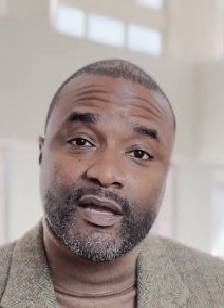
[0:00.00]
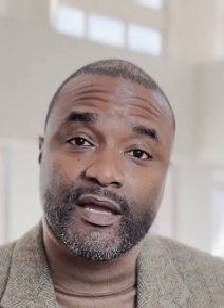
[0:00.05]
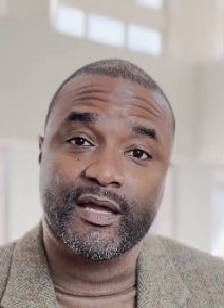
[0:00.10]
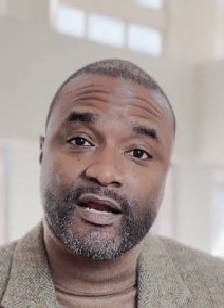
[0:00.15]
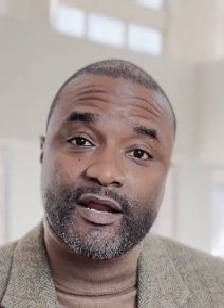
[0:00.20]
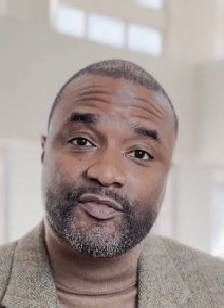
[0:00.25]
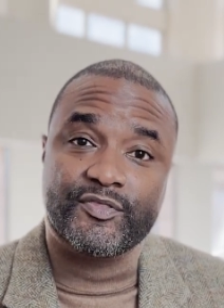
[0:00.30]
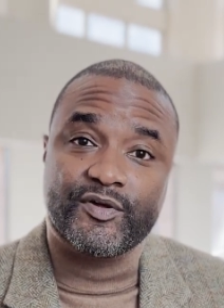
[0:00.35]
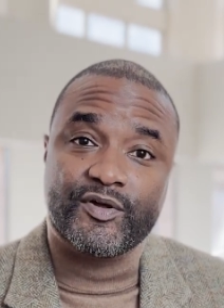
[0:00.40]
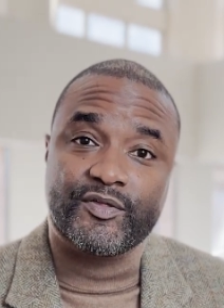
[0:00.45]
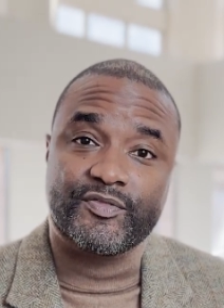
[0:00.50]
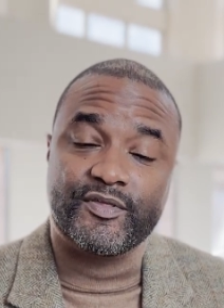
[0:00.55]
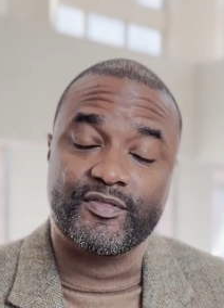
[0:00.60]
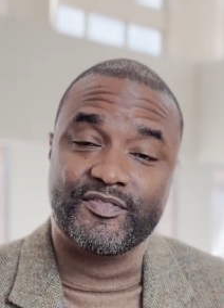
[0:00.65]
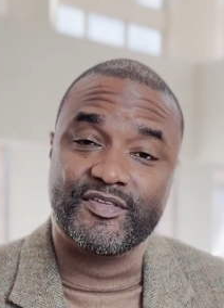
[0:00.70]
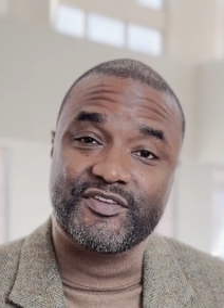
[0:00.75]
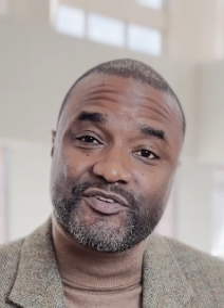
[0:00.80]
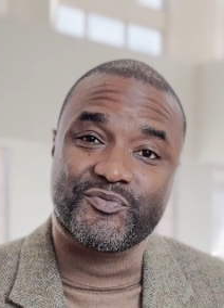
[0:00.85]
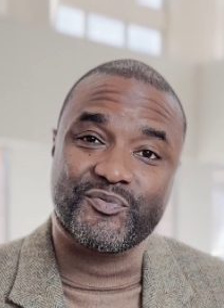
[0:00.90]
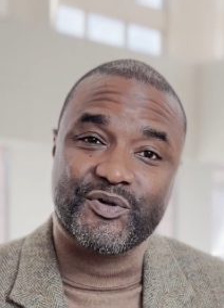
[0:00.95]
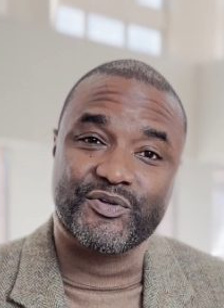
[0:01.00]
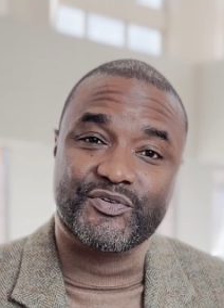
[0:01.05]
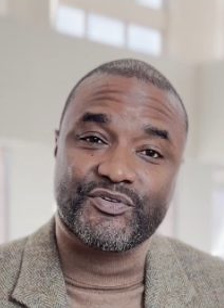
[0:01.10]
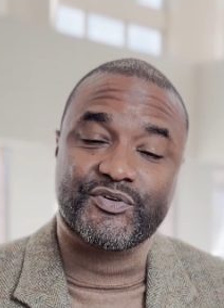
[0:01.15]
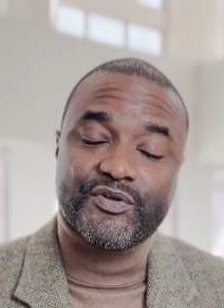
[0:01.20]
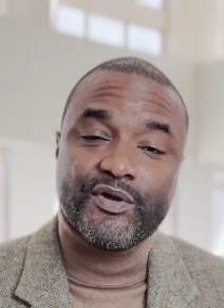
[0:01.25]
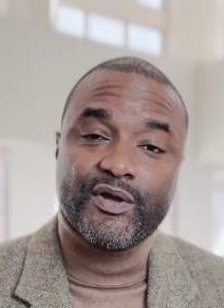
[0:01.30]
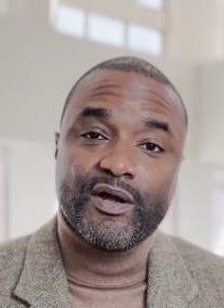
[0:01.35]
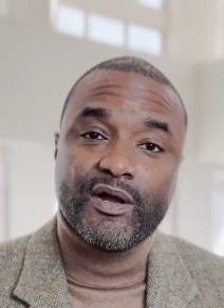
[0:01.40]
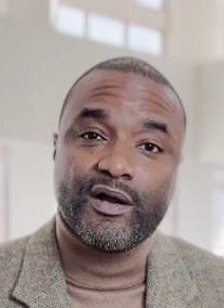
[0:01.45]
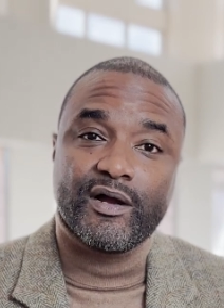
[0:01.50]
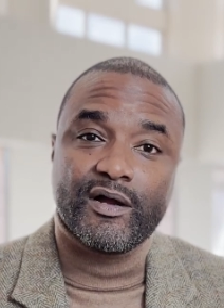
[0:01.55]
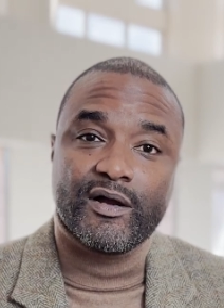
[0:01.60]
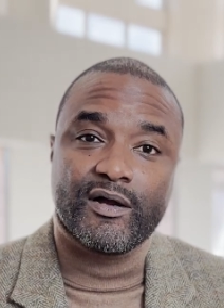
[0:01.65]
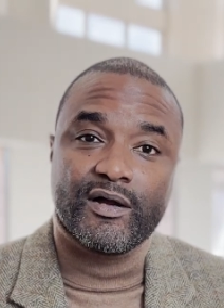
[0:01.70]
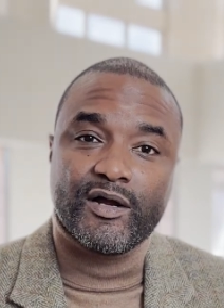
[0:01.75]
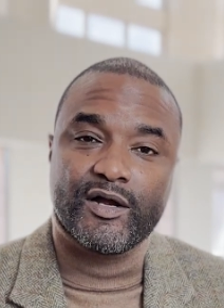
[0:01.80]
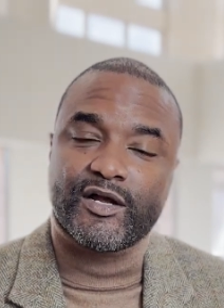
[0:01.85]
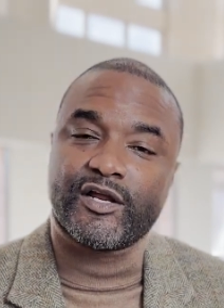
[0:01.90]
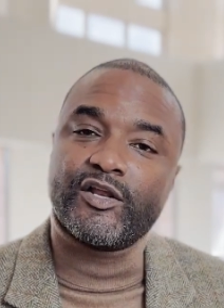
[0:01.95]
and I thought that this was
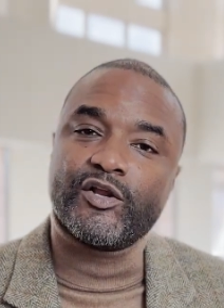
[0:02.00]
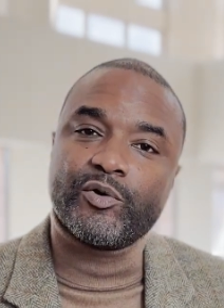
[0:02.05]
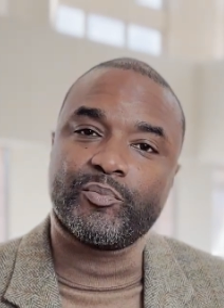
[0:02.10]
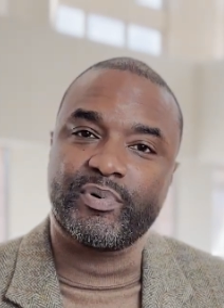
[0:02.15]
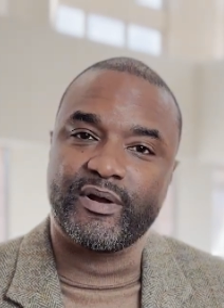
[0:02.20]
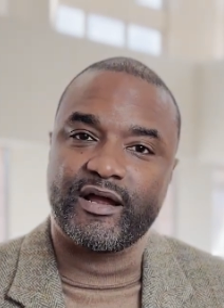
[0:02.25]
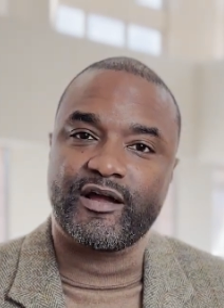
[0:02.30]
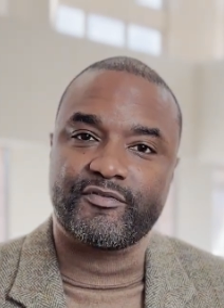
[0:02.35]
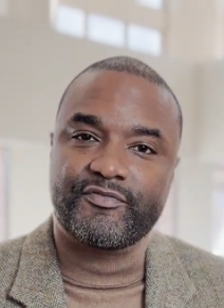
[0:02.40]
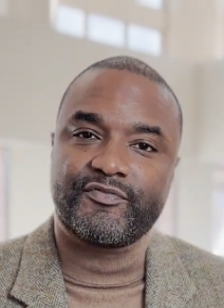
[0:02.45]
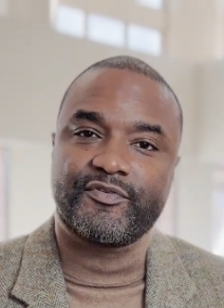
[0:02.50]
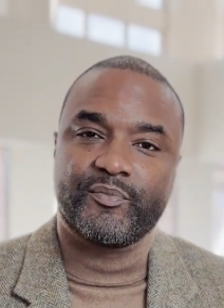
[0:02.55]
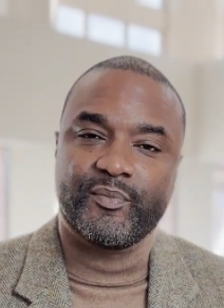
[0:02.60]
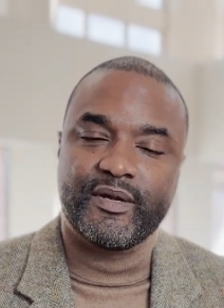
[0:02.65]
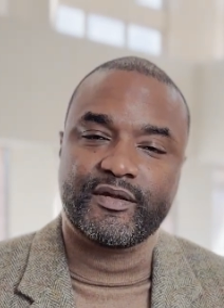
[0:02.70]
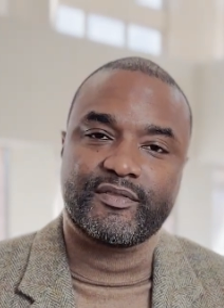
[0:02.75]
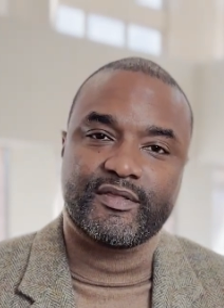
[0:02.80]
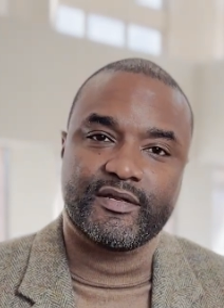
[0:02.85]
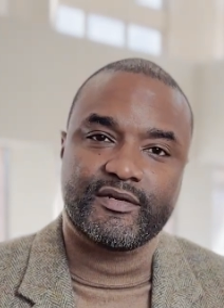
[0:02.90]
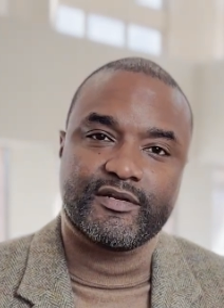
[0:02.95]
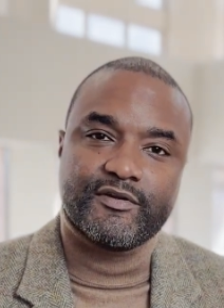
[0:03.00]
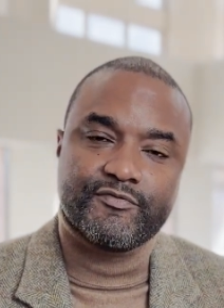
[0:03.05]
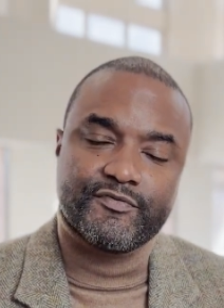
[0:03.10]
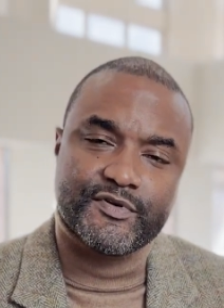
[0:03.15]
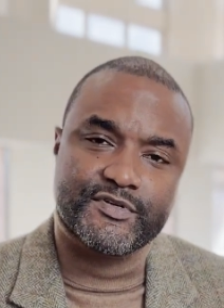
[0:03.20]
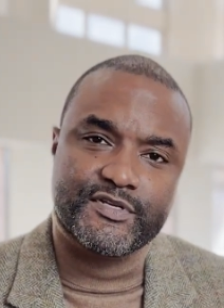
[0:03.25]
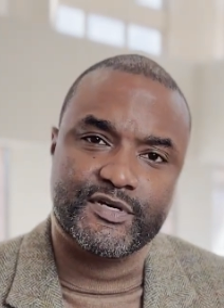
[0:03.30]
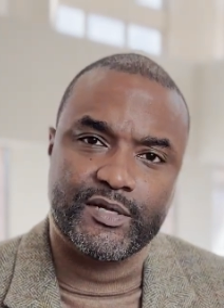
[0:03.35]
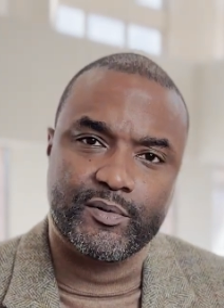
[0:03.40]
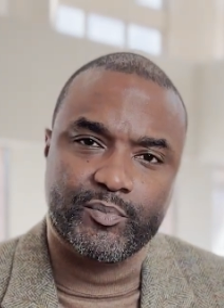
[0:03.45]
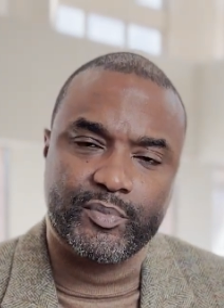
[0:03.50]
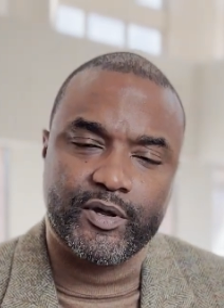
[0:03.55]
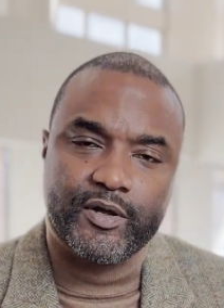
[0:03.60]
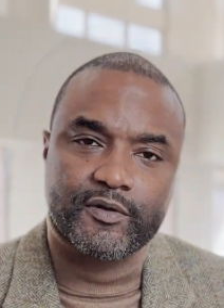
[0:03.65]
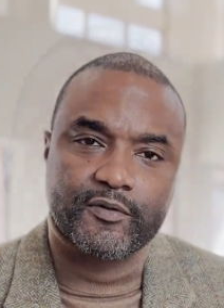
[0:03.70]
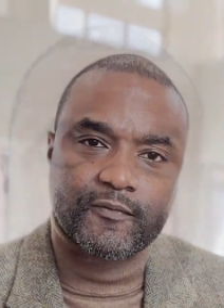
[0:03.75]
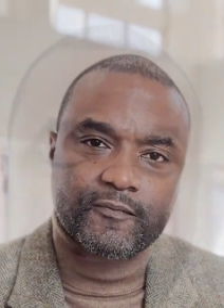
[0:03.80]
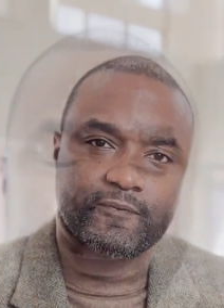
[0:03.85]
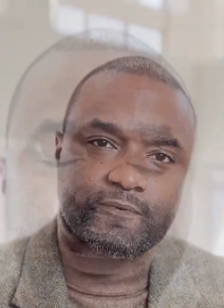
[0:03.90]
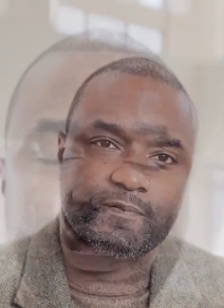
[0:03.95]
uh, a clear path to make that difference and
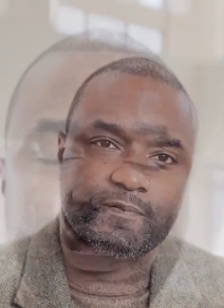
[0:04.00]
impact.